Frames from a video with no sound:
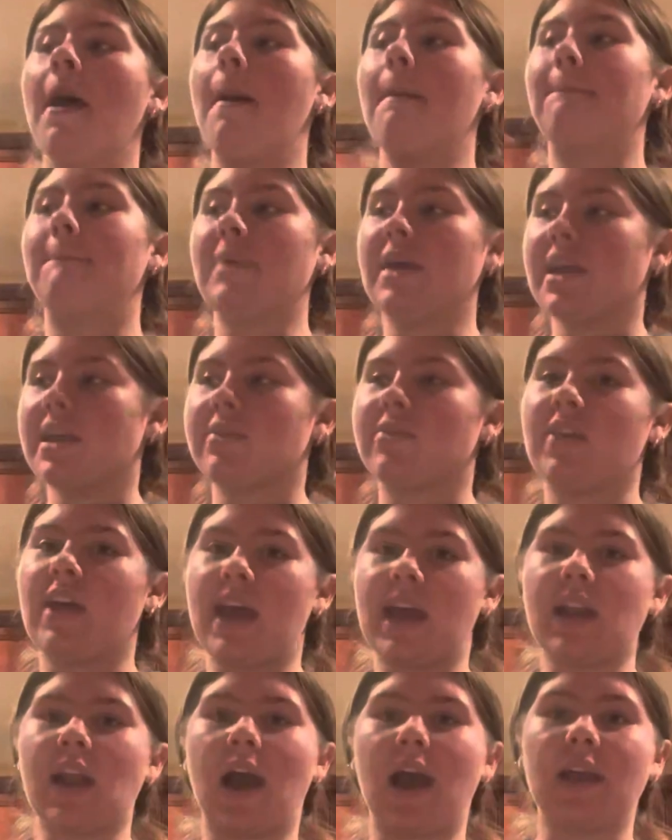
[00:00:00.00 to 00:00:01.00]
But
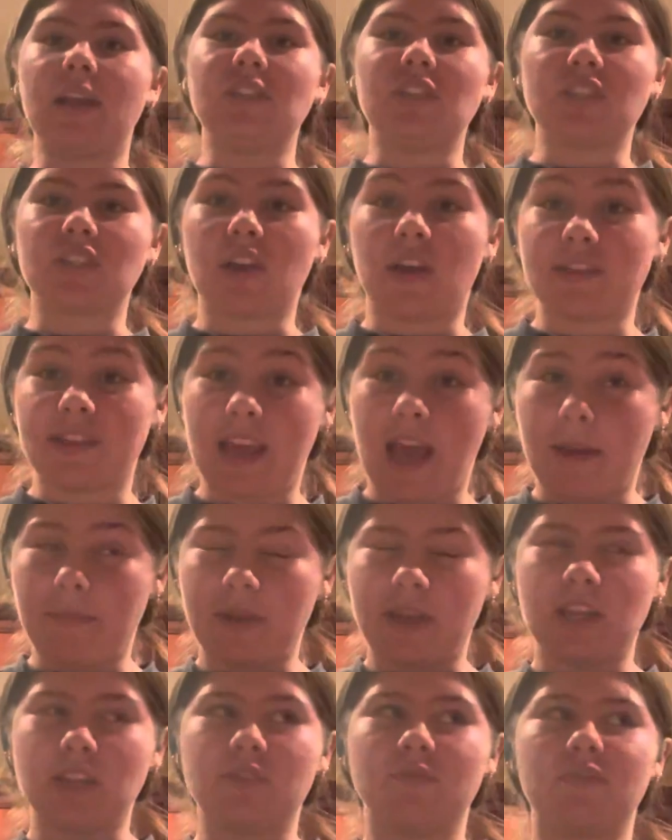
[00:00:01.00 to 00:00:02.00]
then I just got the
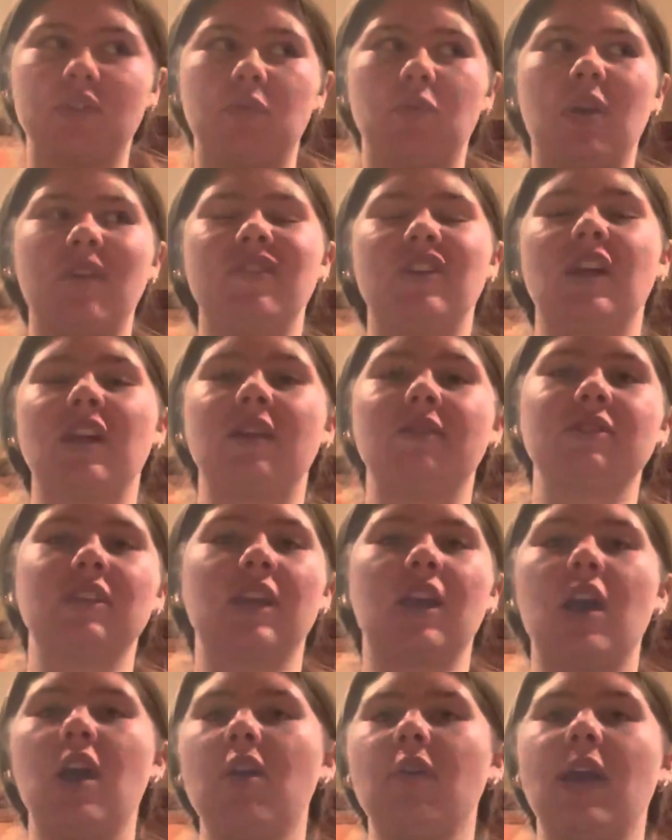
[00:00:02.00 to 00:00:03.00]
application fee waiver, and I was
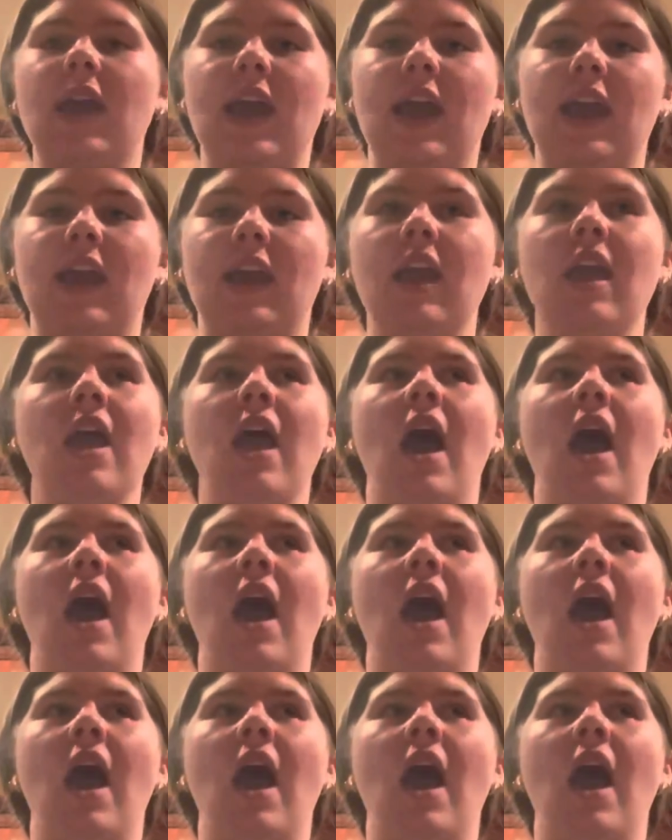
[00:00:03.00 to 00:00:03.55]
like, okay,